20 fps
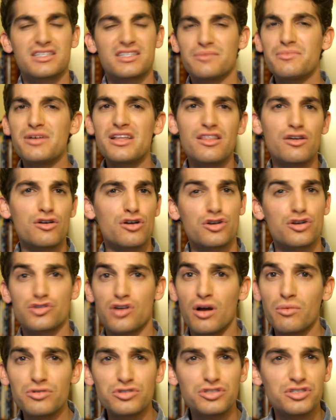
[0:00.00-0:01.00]
somebody there to
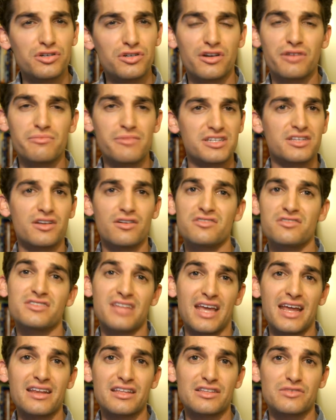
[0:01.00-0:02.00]
troubleshoot your
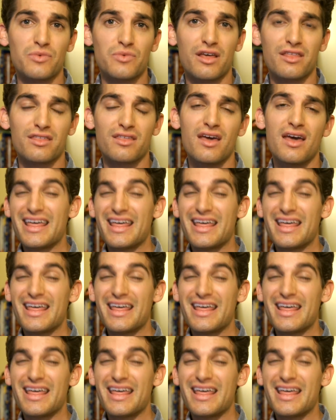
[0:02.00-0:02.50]
misunderstandings with.